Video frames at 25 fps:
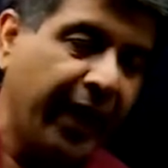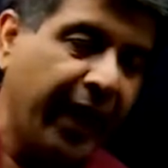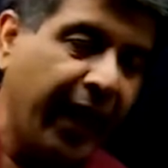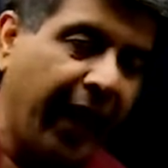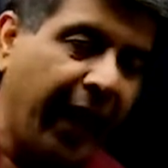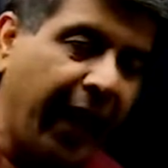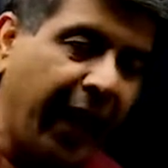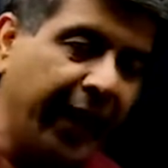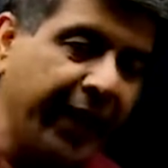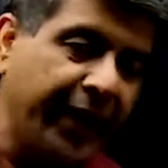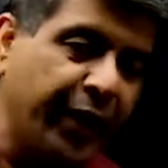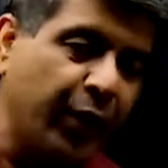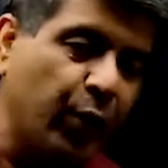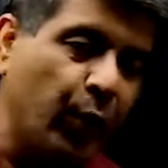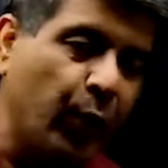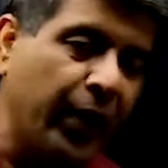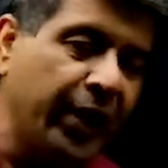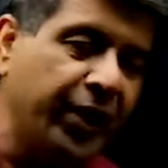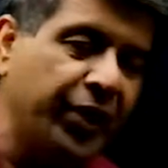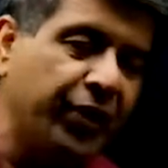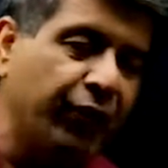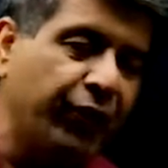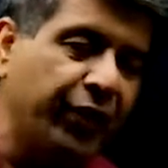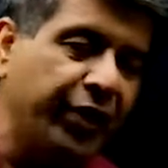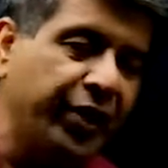And
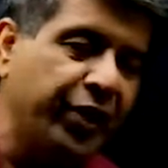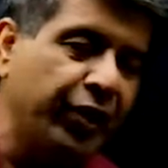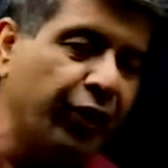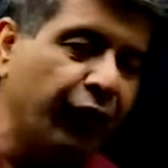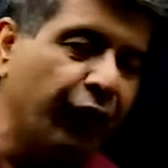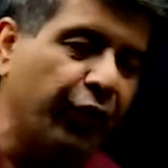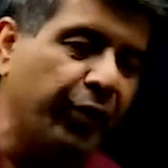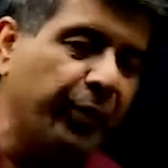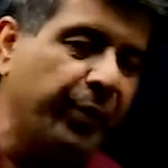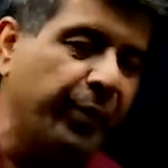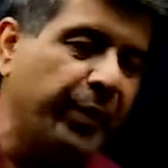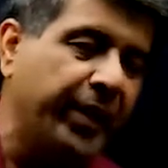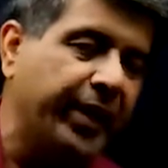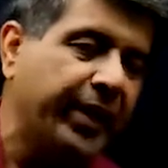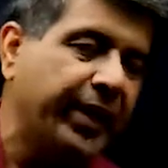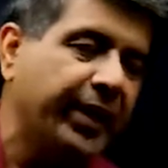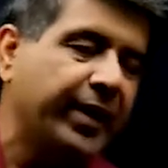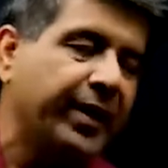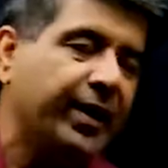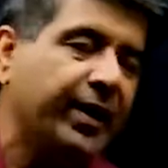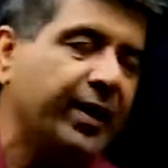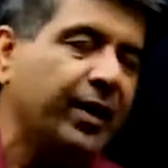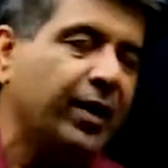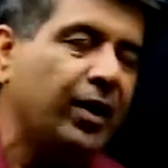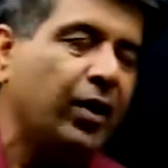12th video would be
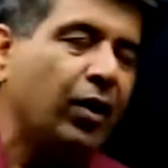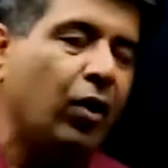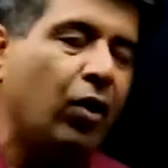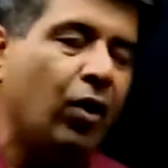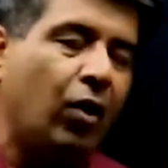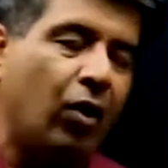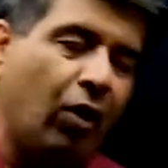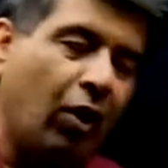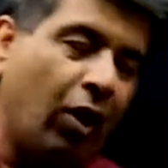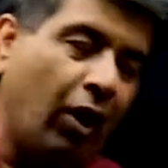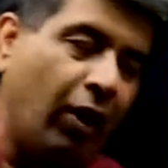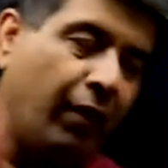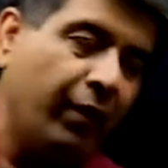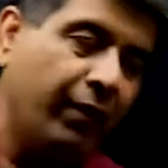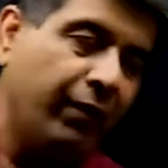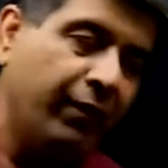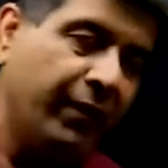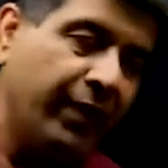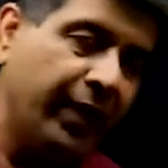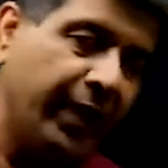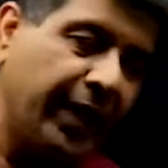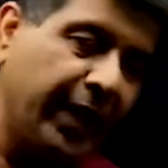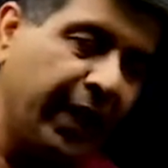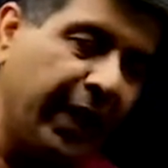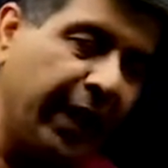of
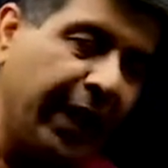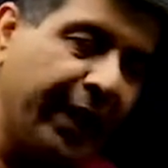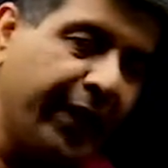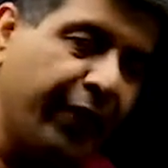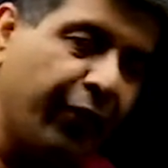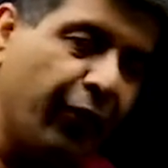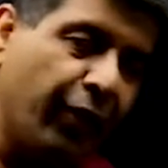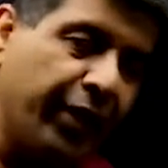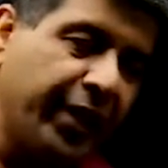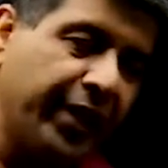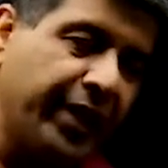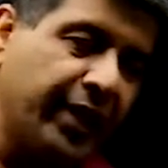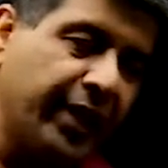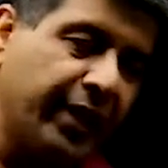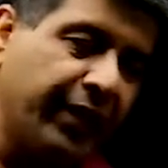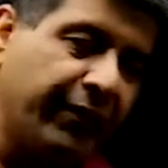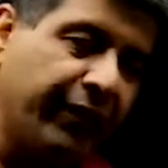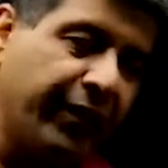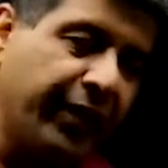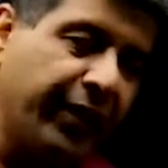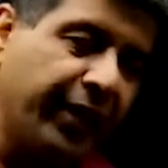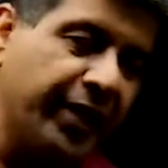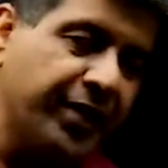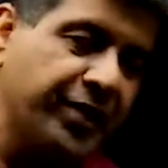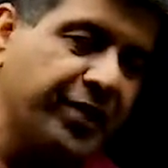electronic
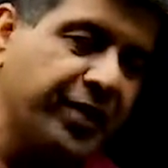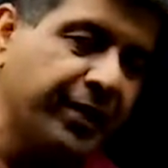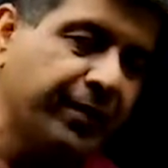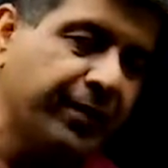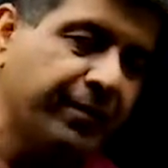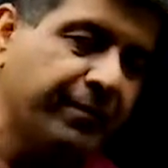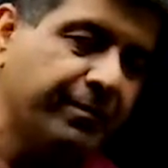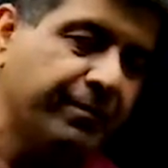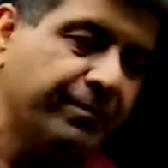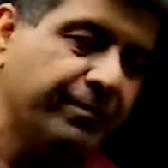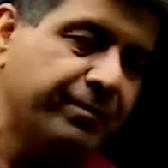configuration.